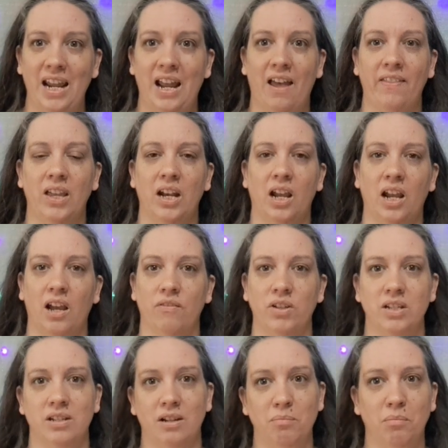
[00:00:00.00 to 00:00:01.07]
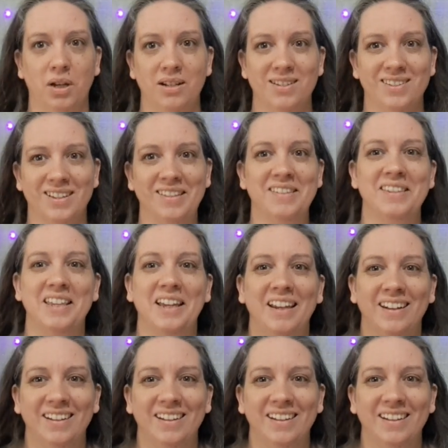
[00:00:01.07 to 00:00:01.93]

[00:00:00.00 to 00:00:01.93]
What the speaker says: and then I haven't done much since then.